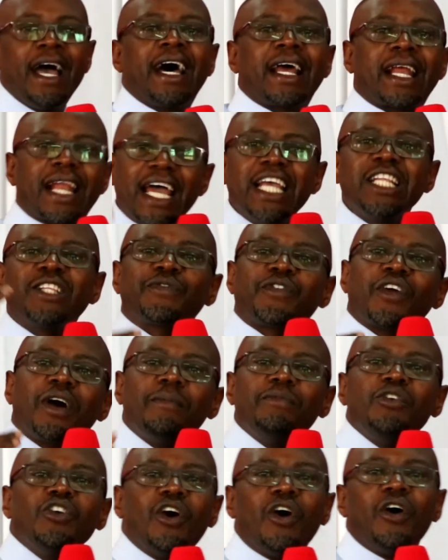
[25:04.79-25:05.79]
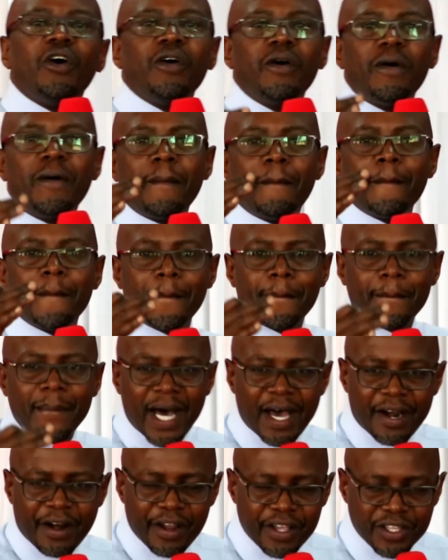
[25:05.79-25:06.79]
Right from your
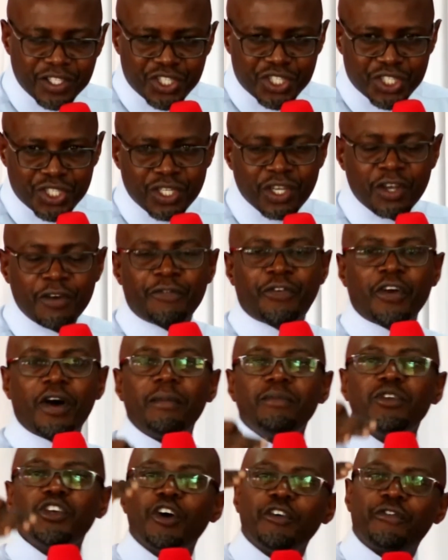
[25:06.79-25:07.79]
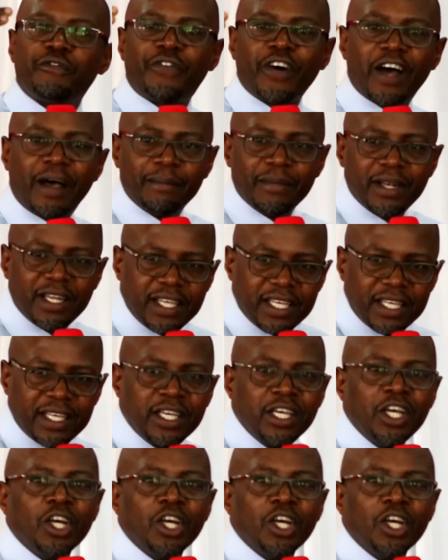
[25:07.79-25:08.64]
marriage, from your family,